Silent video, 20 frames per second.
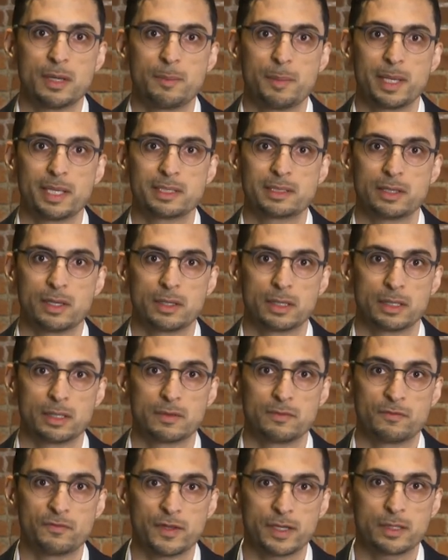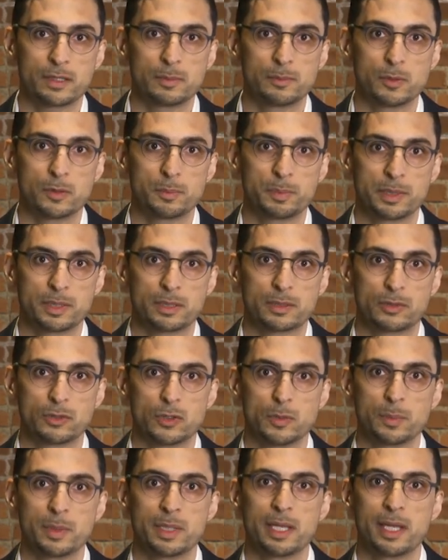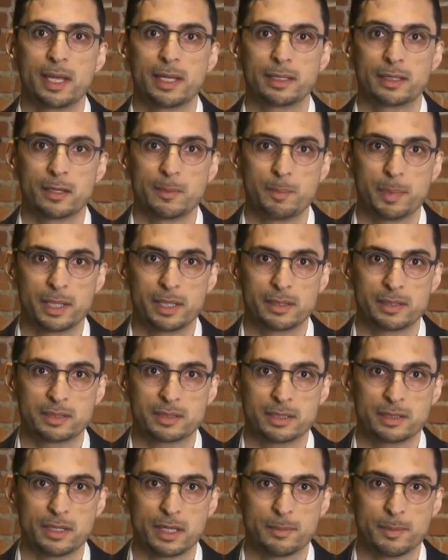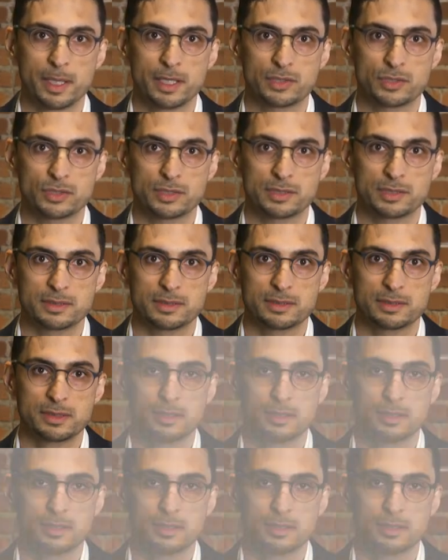based on a configurable peer group and comparison dimensions.